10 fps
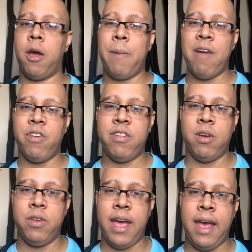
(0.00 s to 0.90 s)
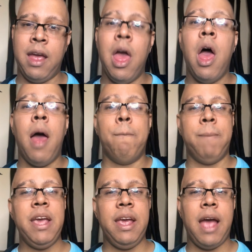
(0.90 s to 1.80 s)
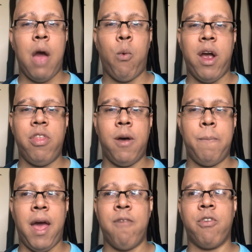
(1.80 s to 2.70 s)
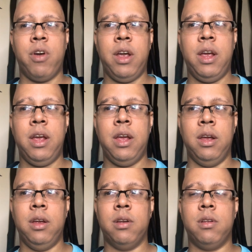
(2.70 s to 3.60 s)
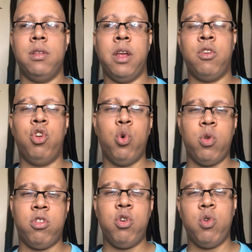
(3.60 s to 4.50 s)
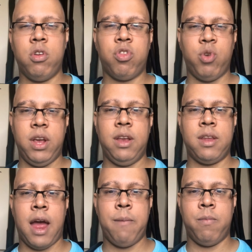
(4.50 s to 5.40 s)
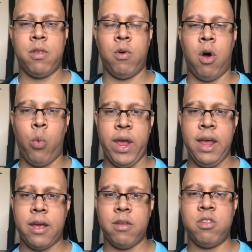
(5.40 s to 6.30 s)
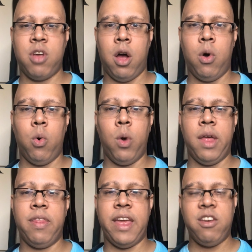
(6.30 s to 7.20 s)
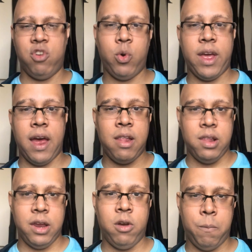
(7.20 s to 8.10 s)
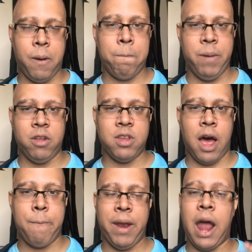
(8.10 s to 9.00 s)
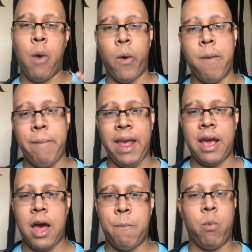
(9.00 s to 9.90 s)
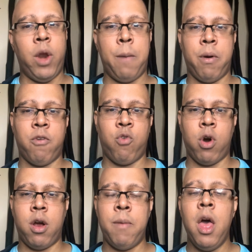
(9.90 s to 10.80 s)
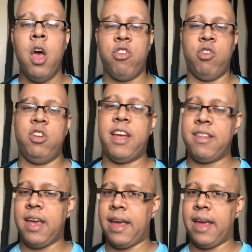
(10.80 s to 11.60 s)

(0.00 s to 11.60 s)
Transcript: them every single day. Me, I wear them every two to three times a week, so they do get a little bit built up, and I wear makeup when I perform, so it does get